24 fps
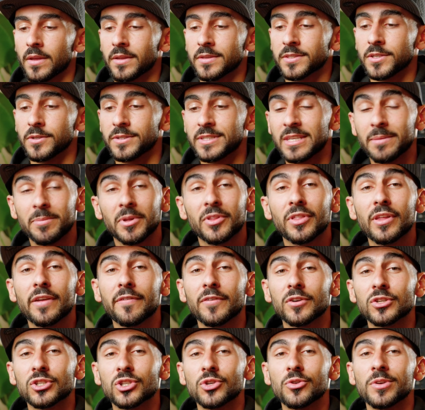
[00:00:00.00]
So typically if
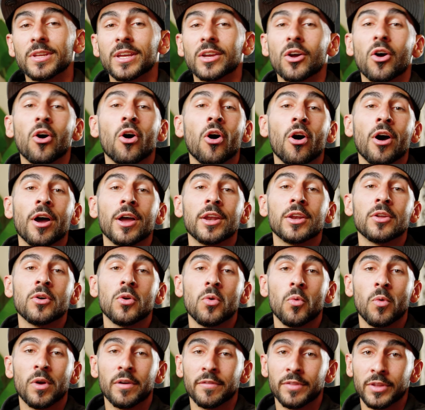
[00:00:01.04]
you're shooting on
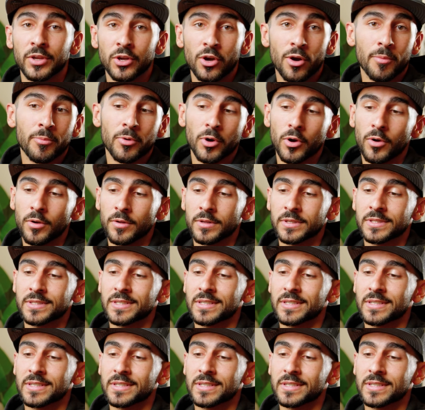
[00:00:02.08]
one of the GoPros,